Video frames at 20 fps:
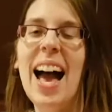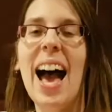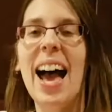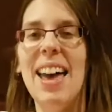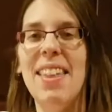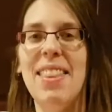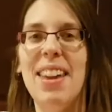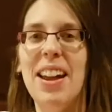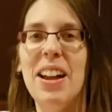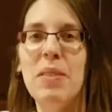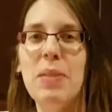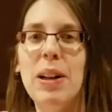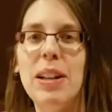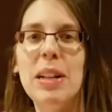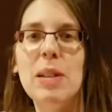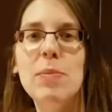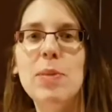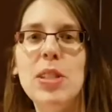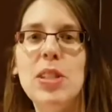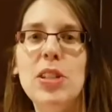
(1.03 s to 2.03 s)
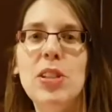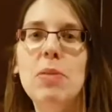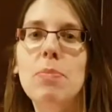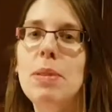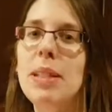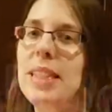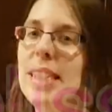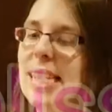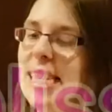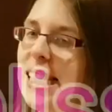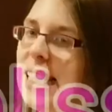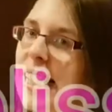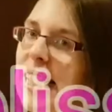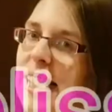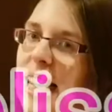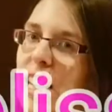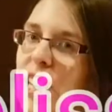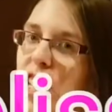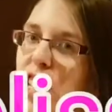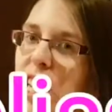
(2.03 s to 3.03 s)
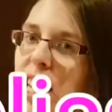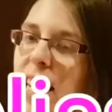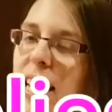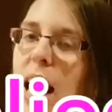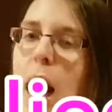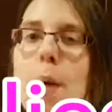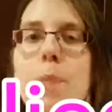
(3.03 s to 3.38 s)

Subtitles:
Hi there, welcome to Melissa's Kitchen.